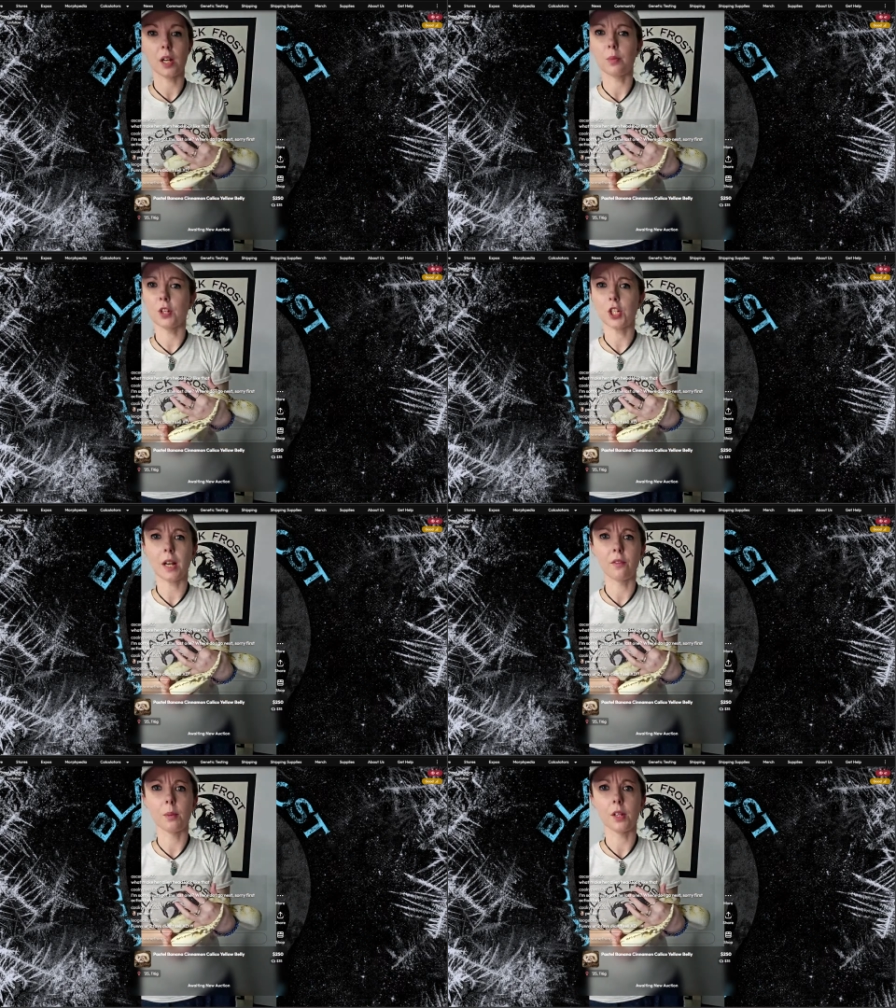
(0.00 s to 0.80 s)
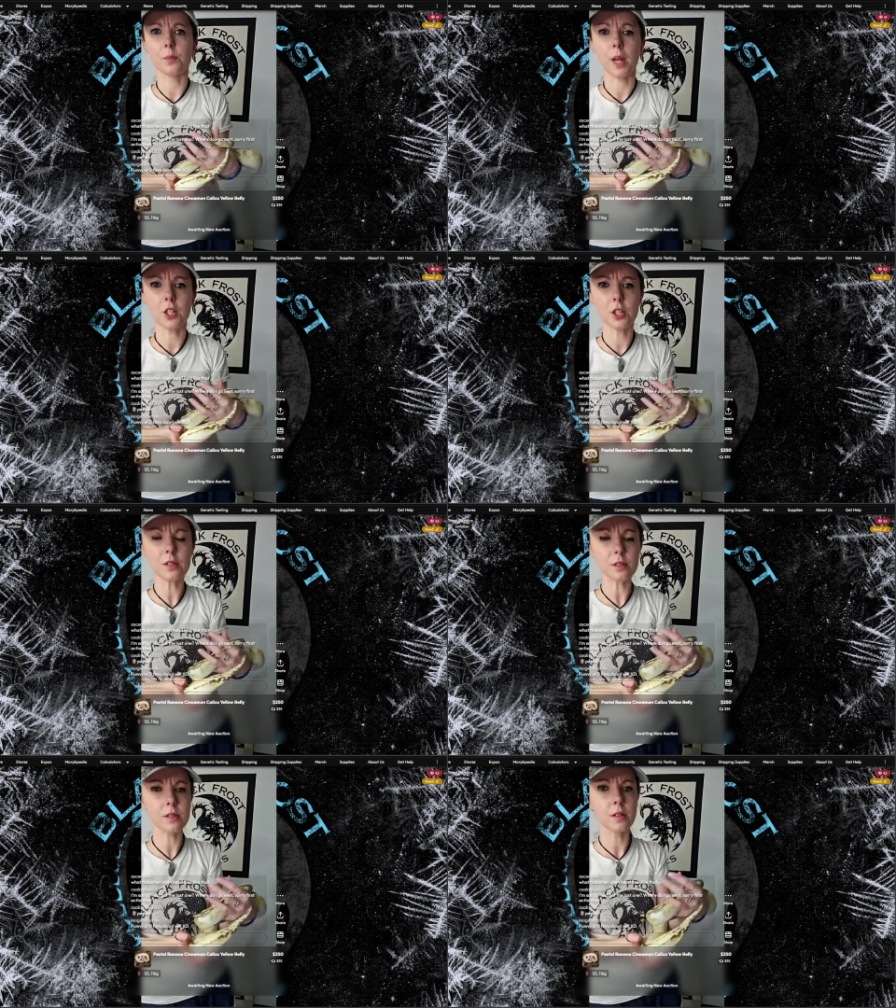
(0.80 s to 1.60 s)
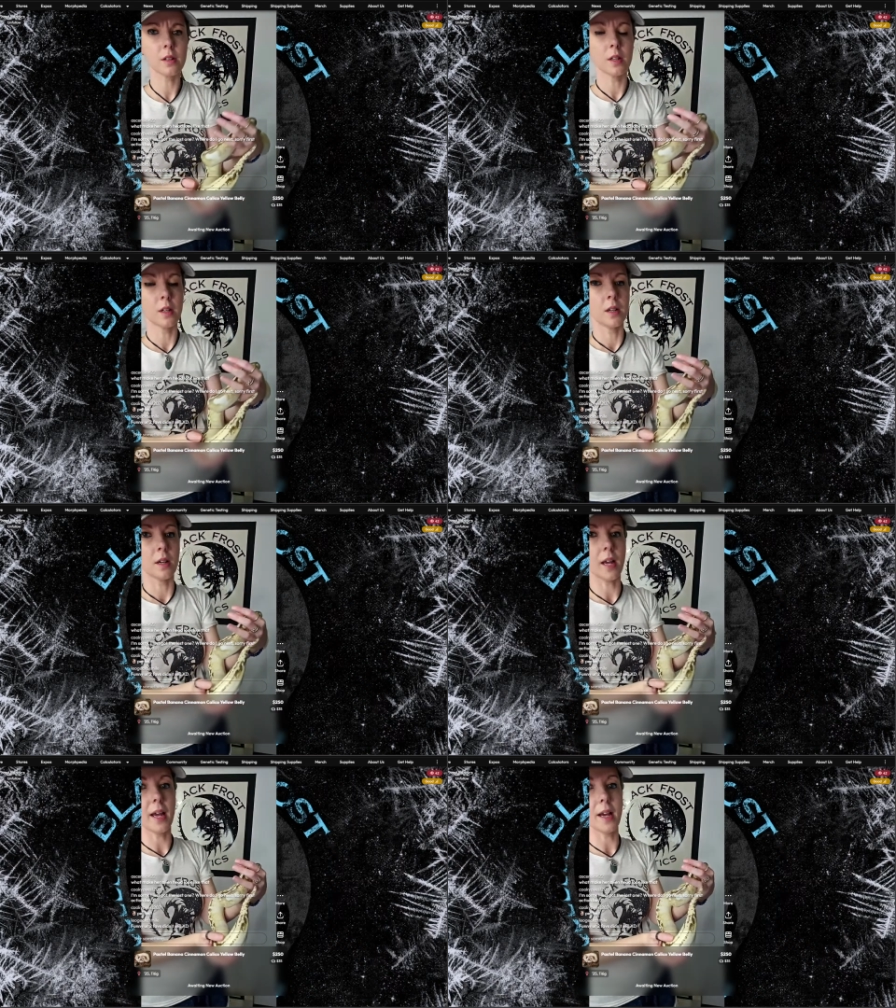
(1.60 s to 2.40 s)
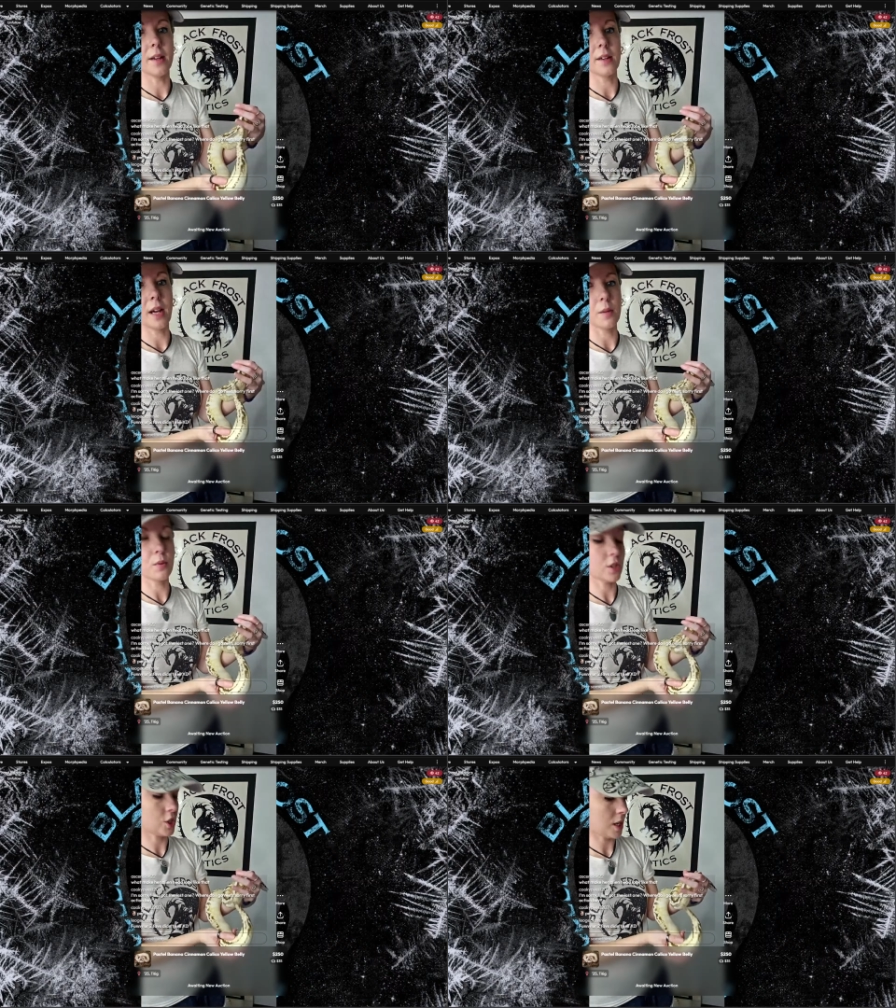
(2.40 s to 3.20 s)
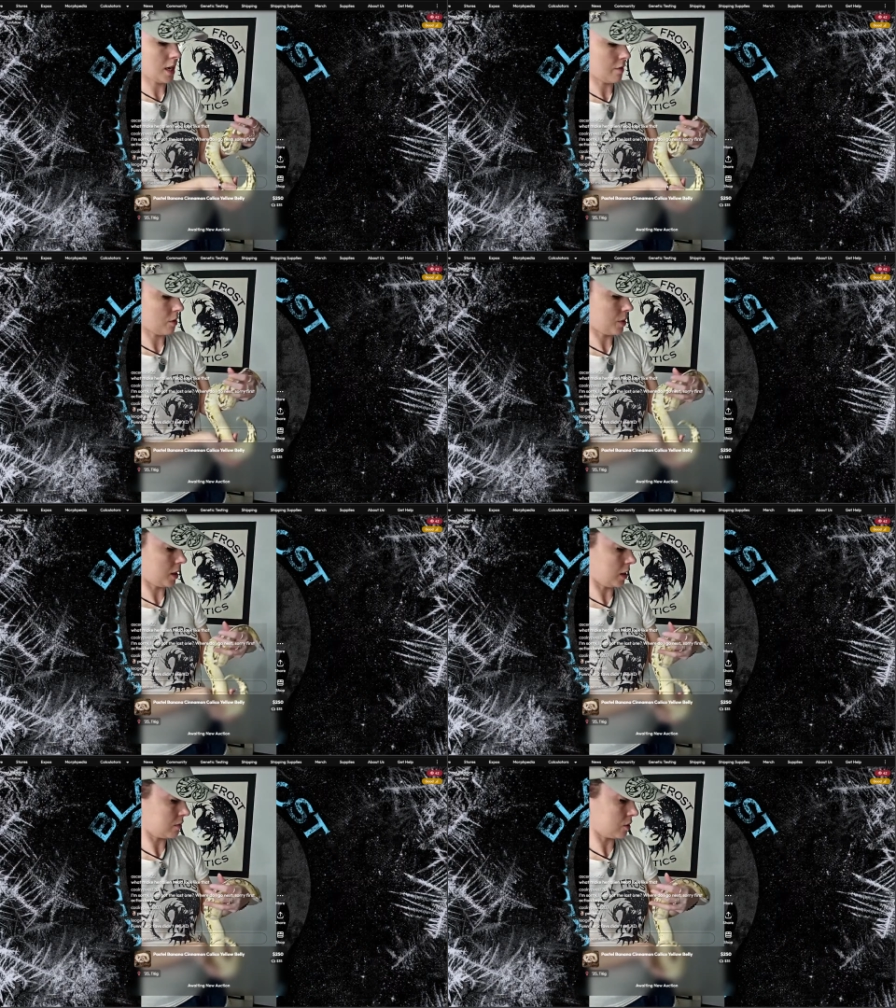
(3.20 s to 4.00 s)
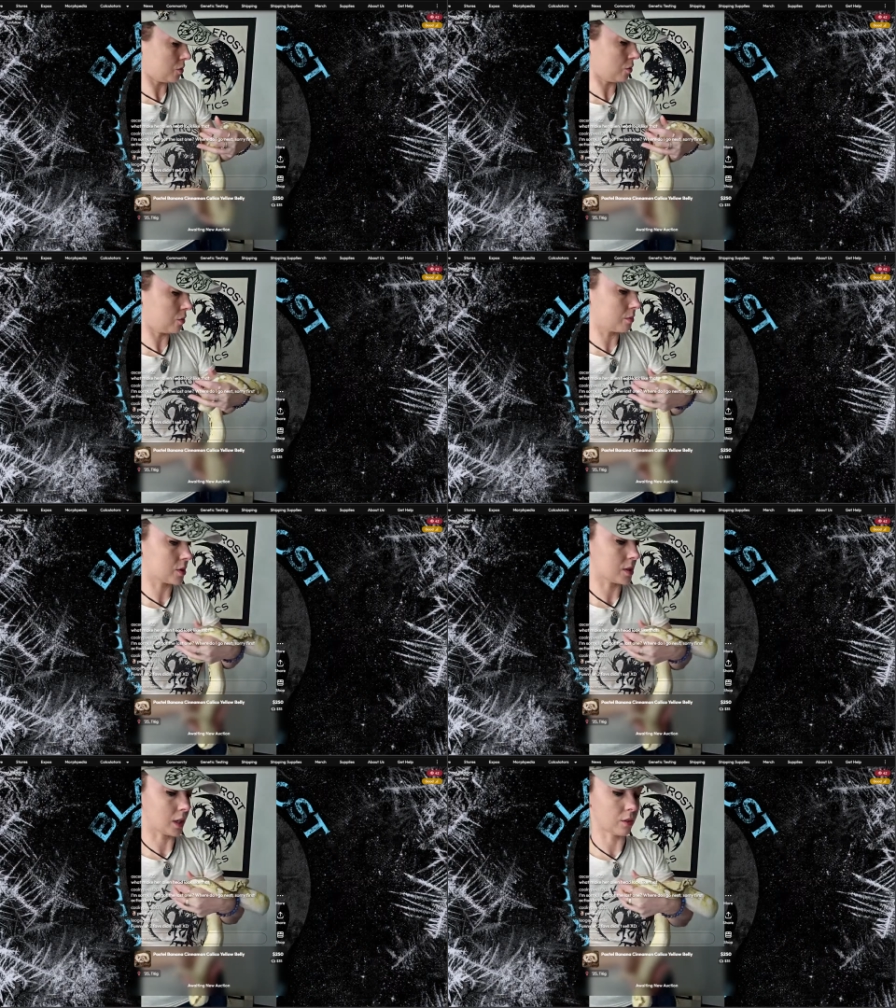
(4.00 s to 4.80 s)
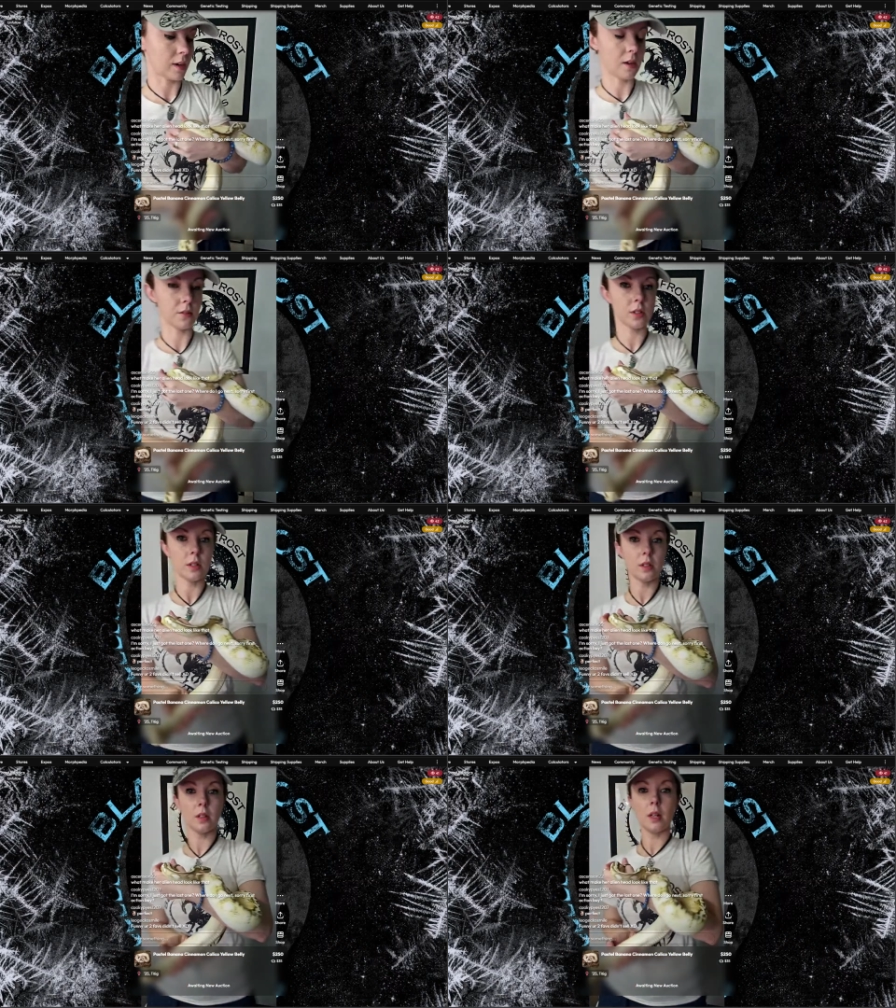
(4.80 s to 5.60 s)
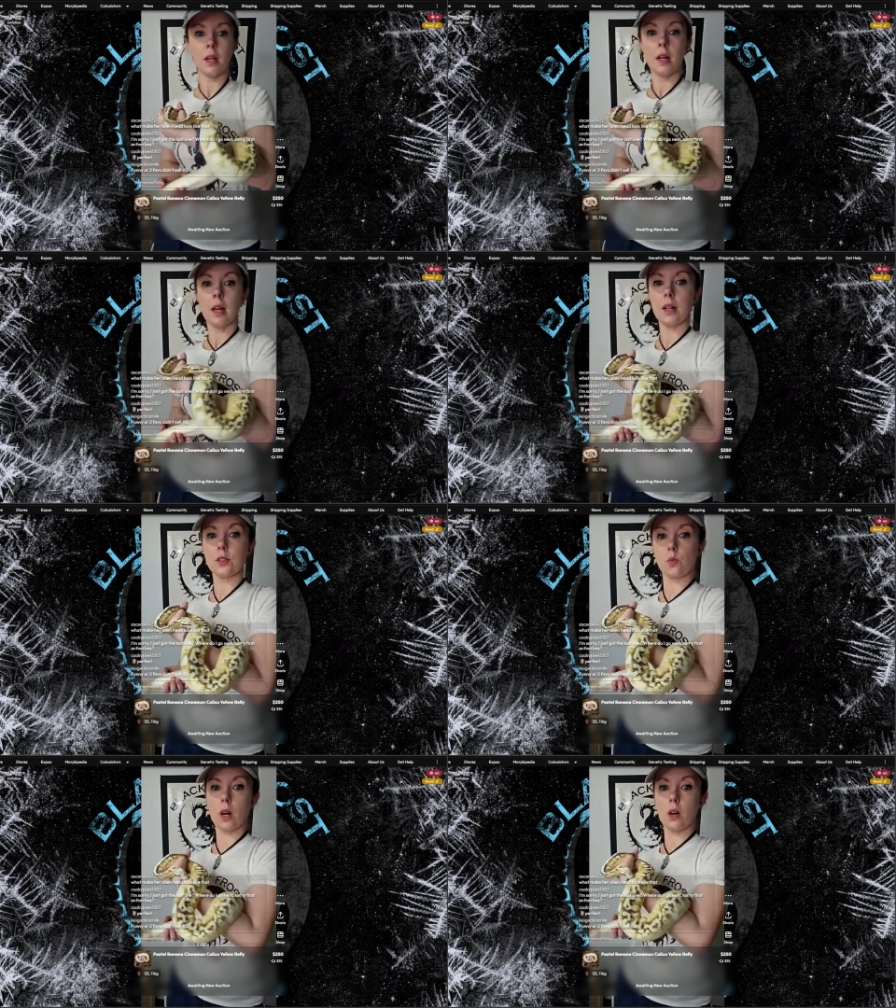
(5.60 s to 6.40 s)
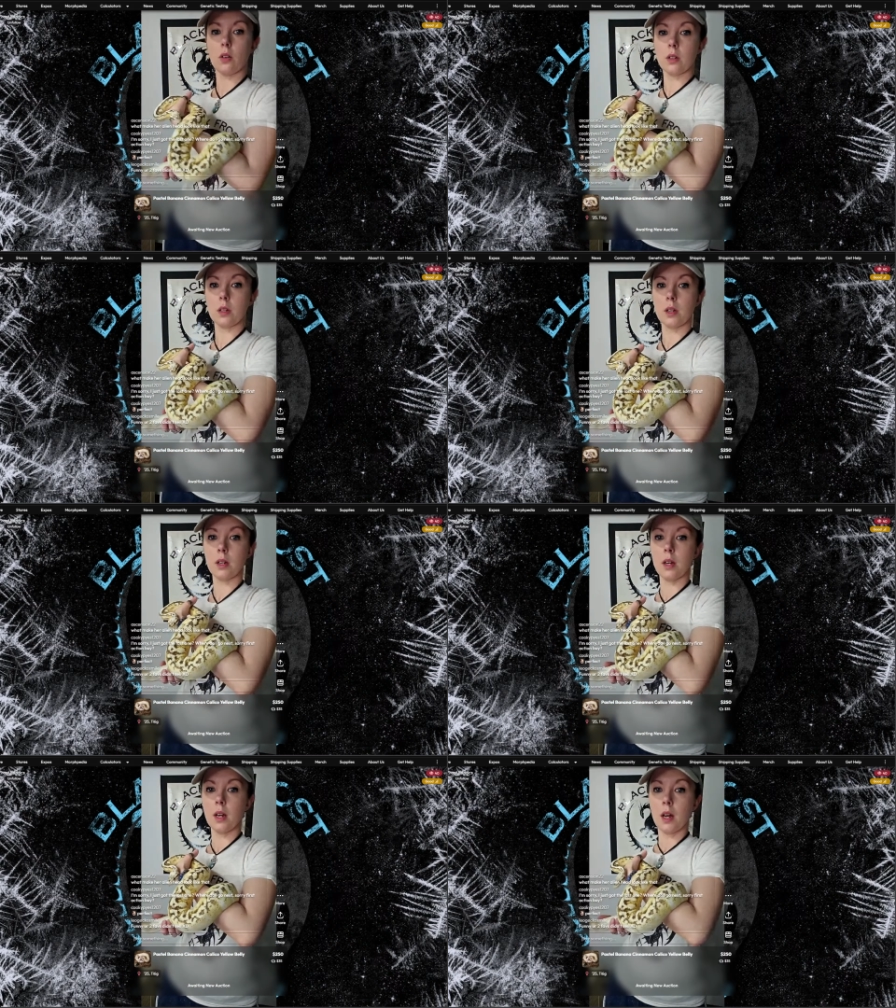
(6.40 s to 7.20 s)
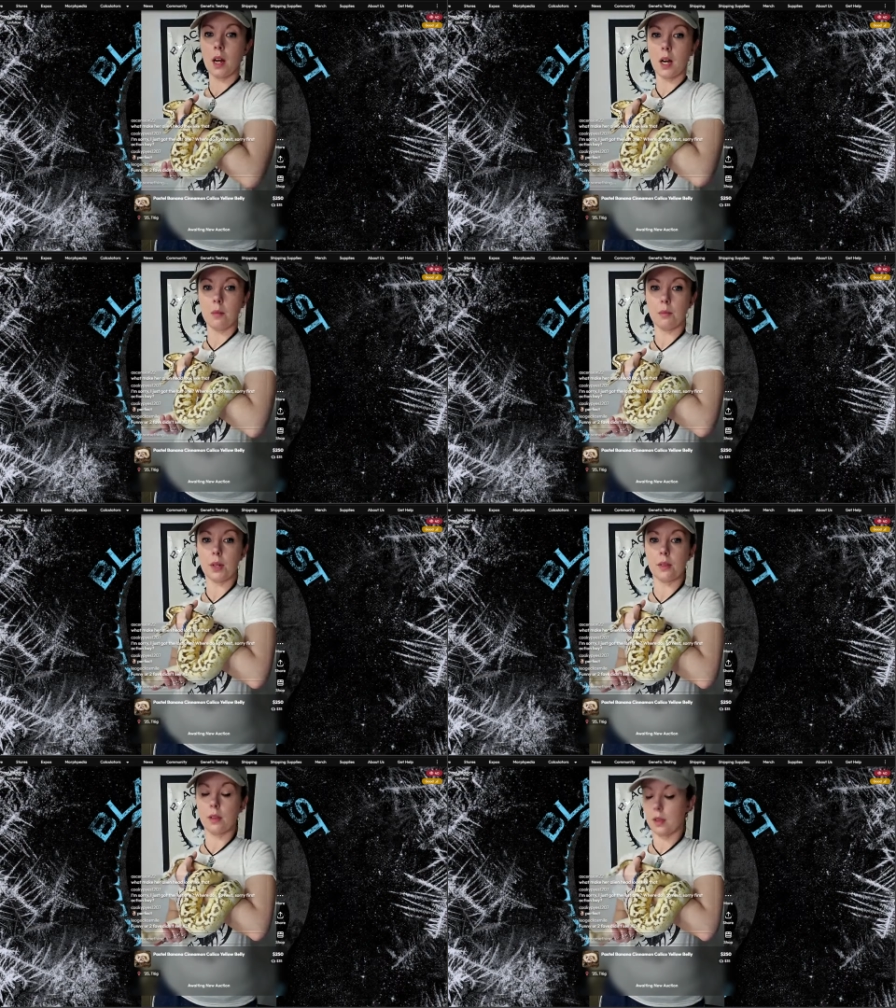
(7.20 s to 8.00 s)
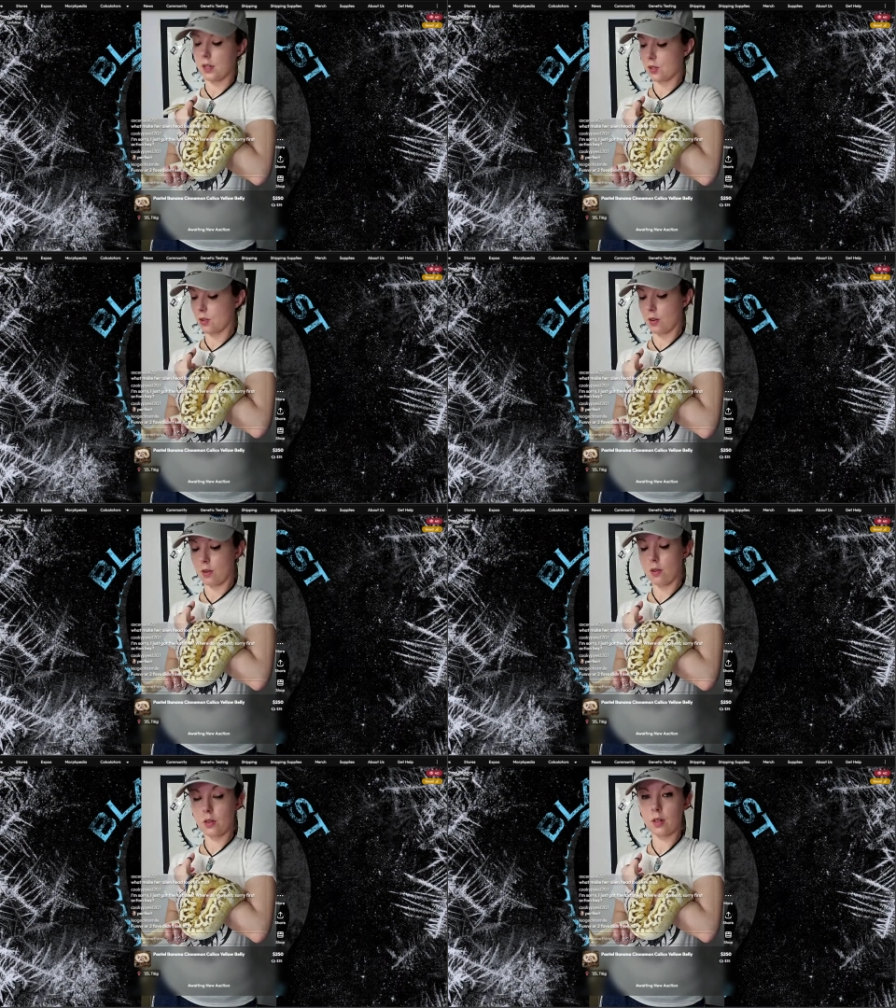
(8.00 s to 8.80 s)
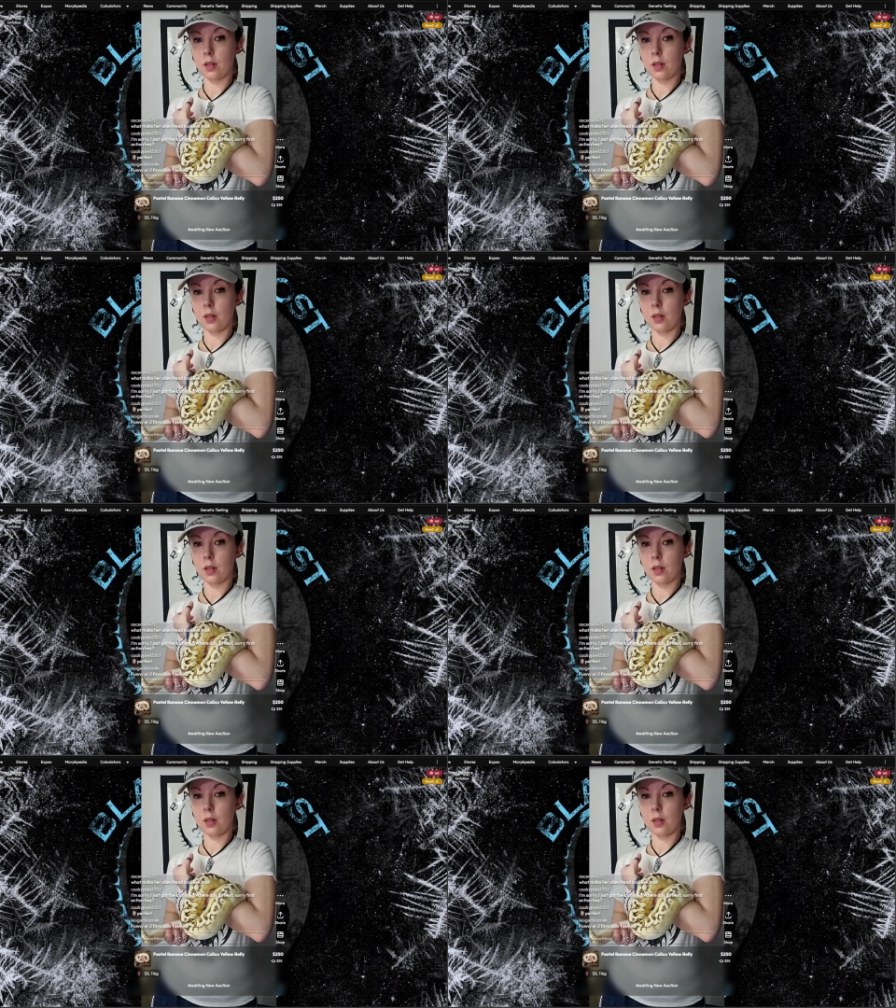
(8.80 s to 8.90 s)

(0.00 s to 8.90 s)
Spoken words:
I appreciate everybody's patience, and I appreciate everybody who stuck around as well. But this girl